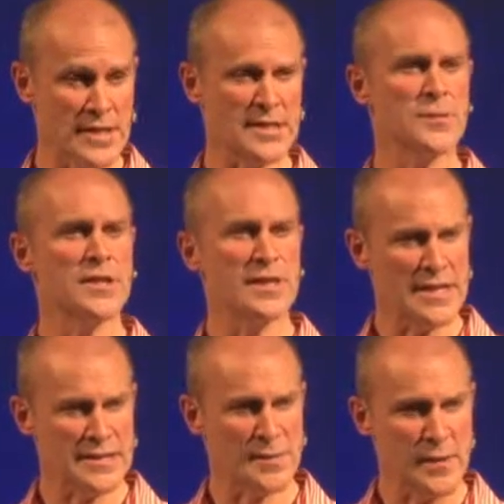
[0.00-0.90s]
That's what it
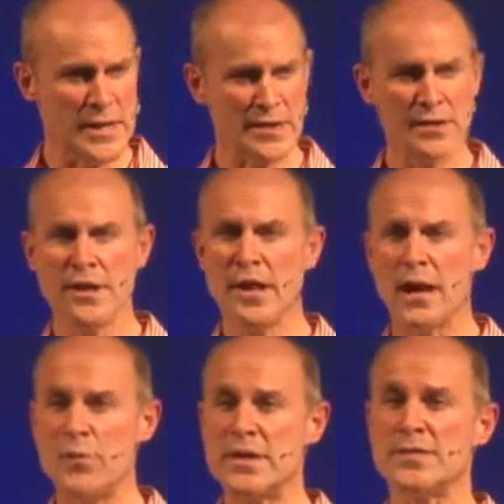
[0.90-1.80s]
needs to be in.
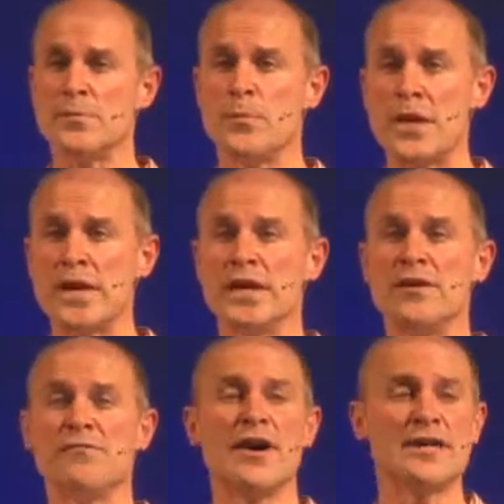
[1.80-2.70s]
And we need to be
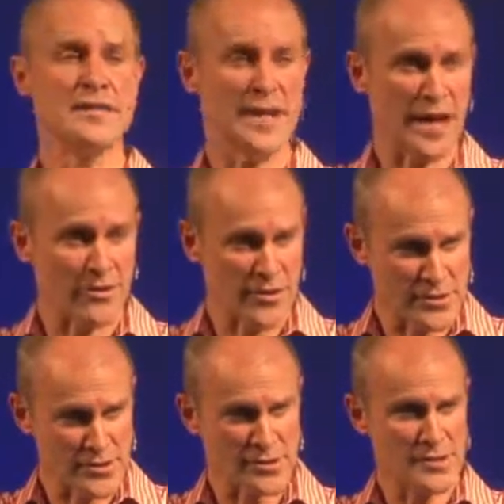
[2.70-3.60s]
inviting
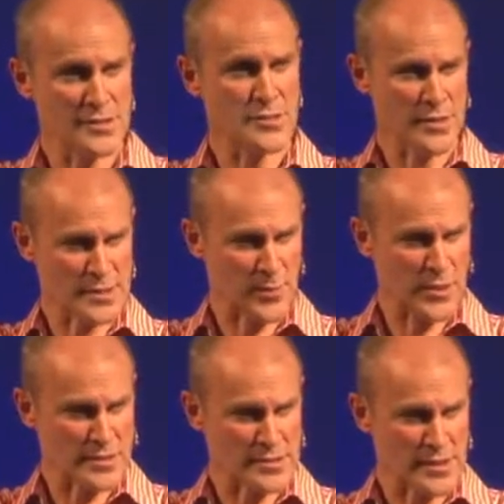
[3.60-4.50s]
others to
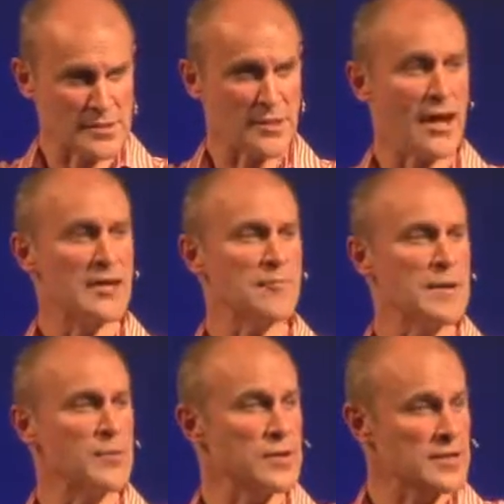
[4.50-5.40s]
experience this so that other
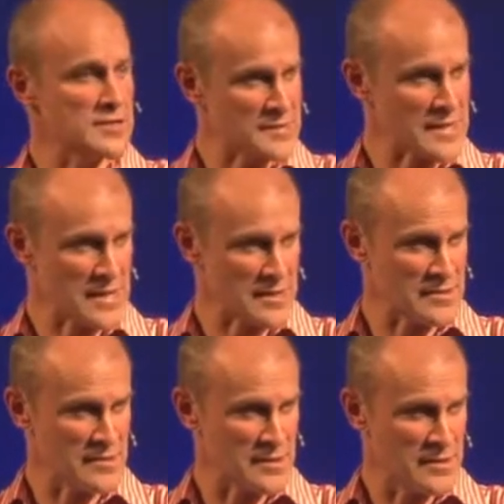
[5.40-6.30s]
people can see it.